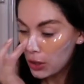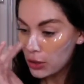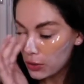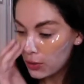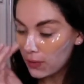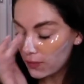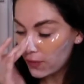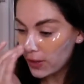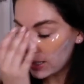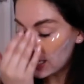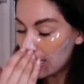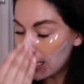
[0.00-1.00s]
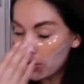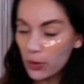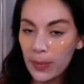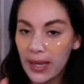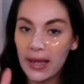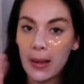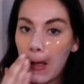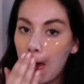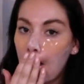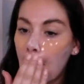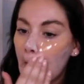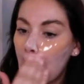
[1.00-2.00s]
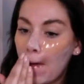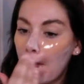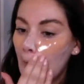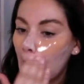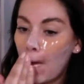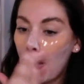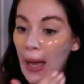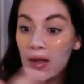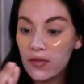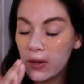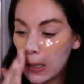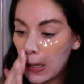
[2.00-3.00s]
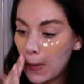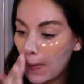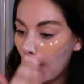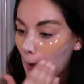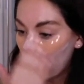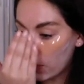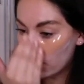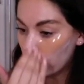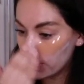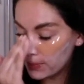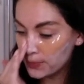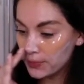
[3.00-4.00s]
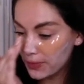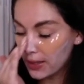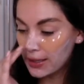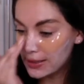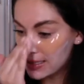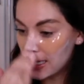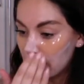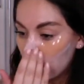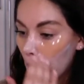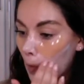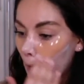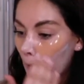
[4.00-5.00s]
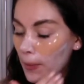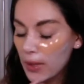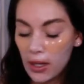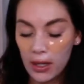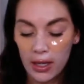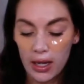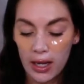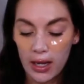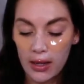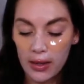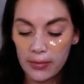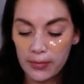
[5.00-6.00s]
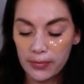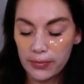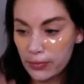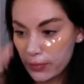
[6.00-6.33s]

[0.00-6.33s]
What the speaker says: You can feel a little bit, or I feel a little bit of tingle. I